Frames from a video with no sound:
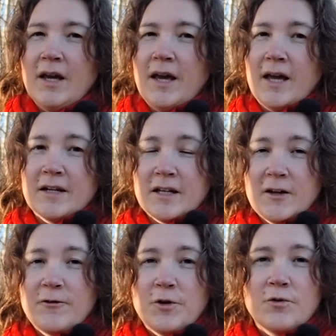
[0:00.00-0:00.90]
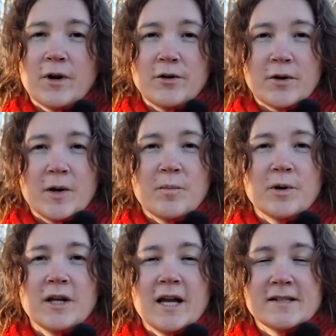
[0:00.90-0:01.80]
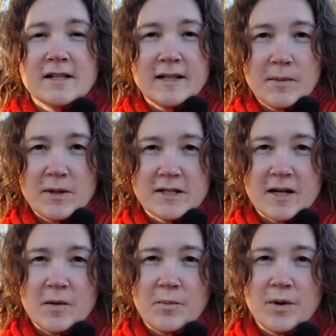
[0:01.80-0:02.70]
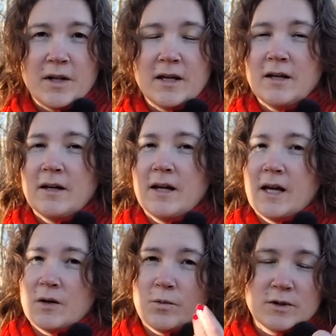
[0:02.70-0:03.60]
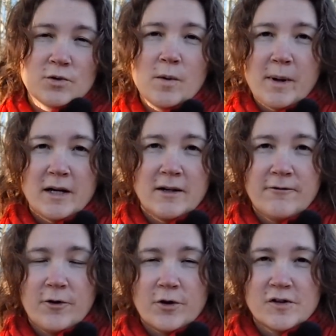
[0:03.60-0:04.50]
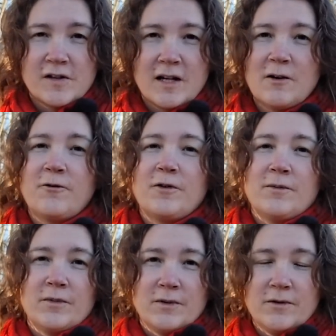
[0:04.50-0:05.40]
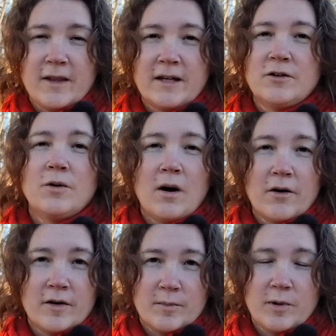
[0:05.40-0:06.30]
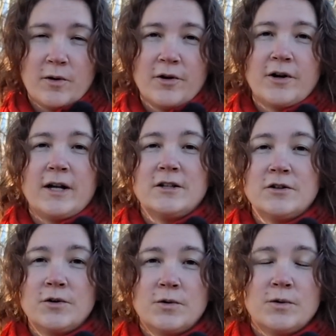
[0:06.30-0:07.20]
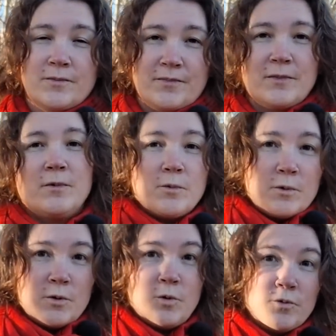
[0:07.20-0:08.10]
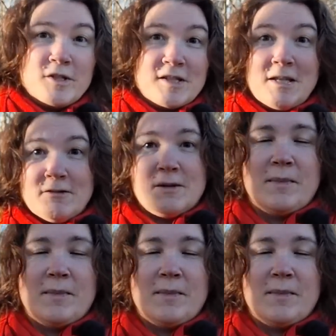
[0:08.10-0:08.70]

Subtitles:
And if you run your company as a limited company and withdraw money for yourself, then you are an employer, and you who receives the